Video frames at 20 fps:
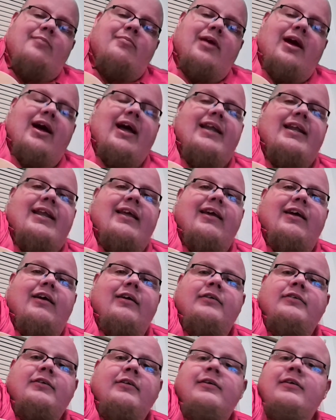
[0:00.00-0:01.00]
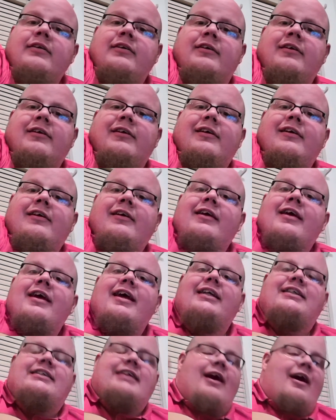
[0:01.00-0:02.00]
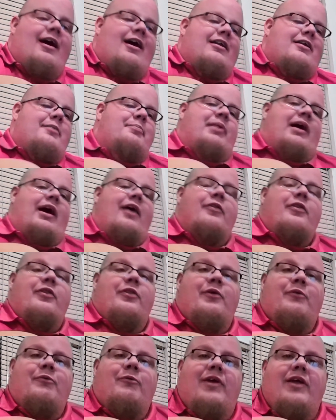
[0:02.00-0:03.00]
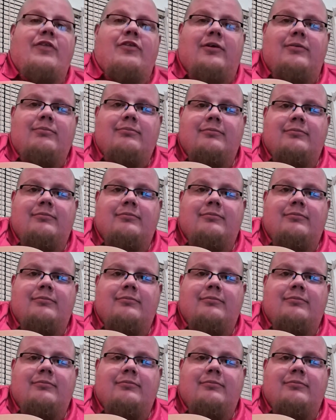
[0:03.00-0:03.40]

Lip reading: idea. It's all about the rhythm.